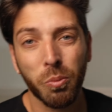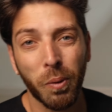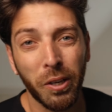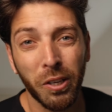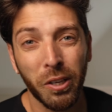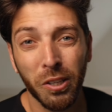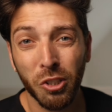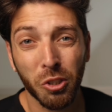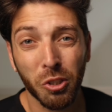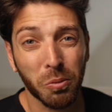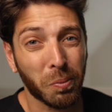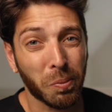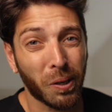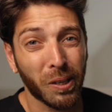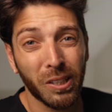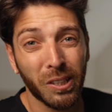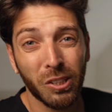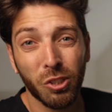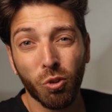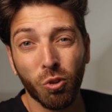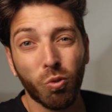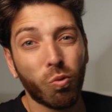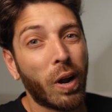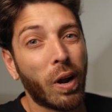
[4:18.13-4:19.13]
way you can just plug it
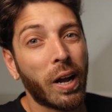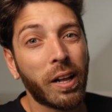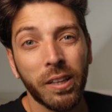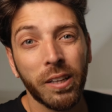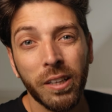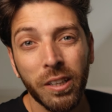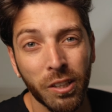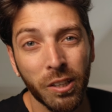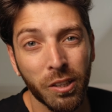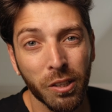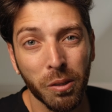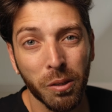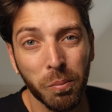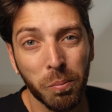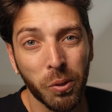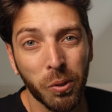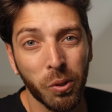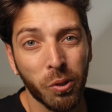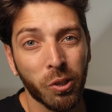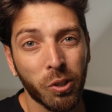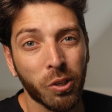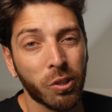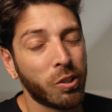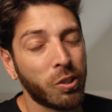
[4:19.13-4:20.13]
directly into the
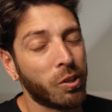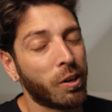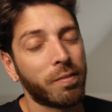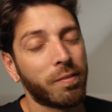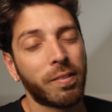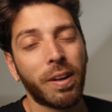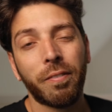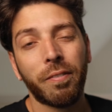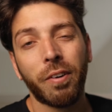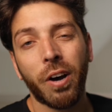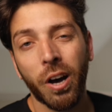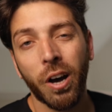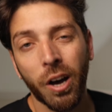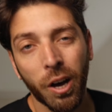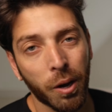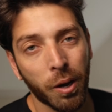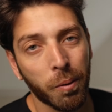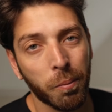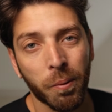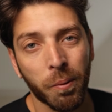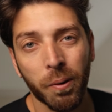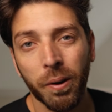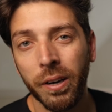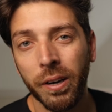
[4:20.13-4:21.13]
computer. You don't have to have a hub
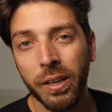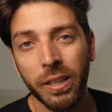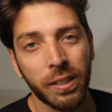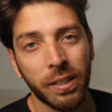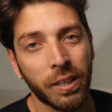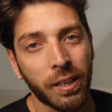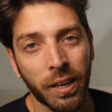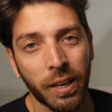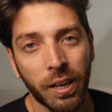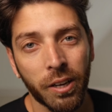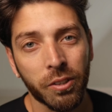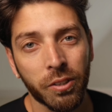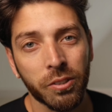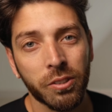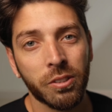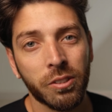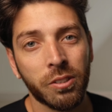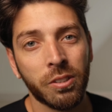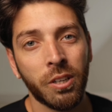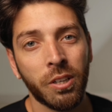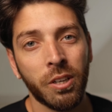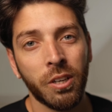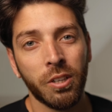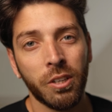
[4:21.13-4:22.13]
or anything
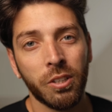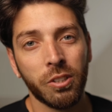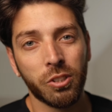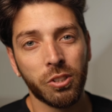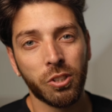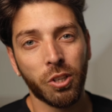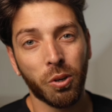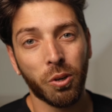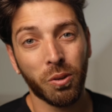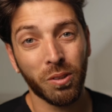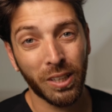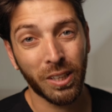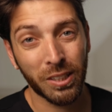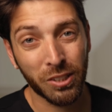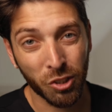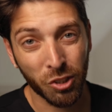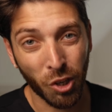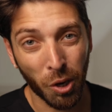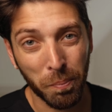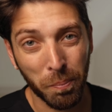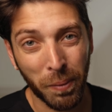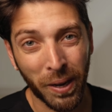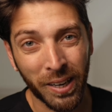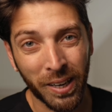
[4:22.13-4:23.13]
else. So let's
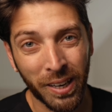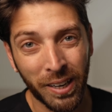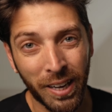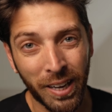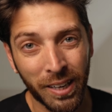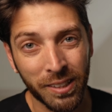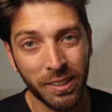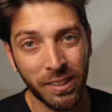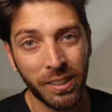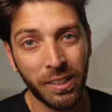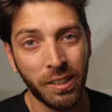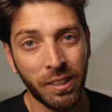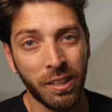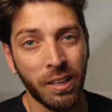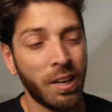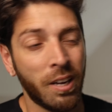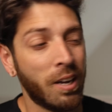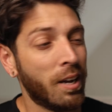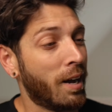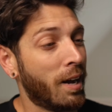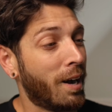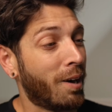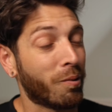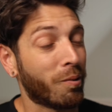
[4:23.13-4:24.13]
start by connecting
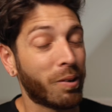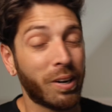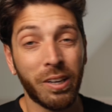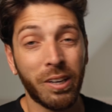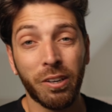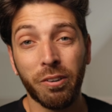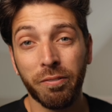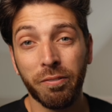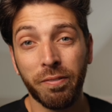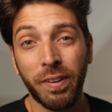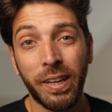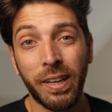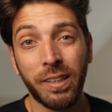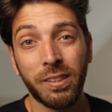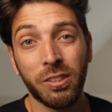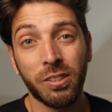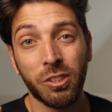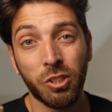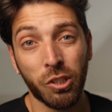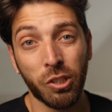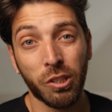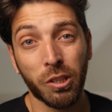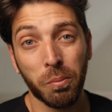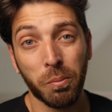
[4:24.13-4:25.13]
our interface
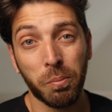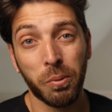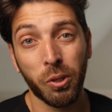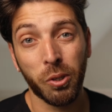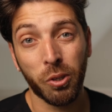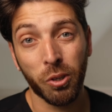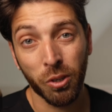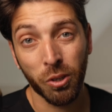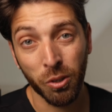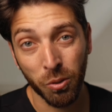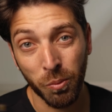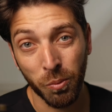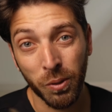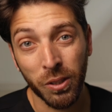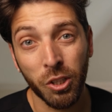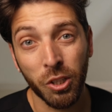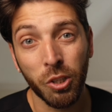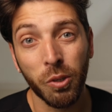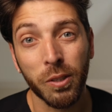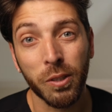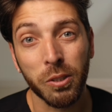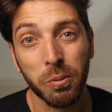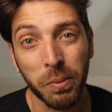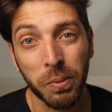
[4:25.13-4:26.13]
to the computer with the
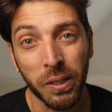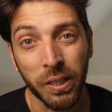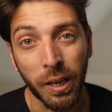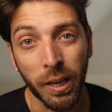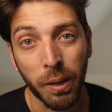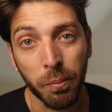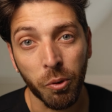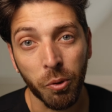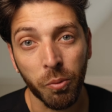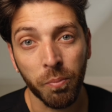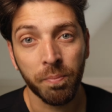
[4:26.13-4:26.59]
USB cable.